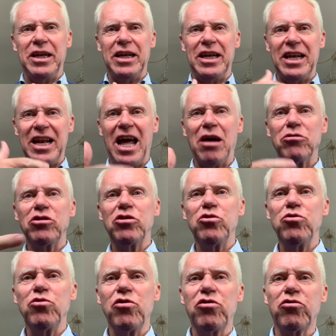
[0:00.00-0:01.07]
now
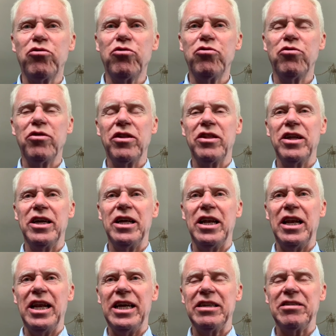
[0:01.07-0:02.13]
do through the
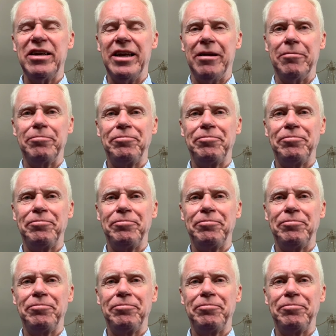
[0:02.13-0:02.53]
LinkedIn.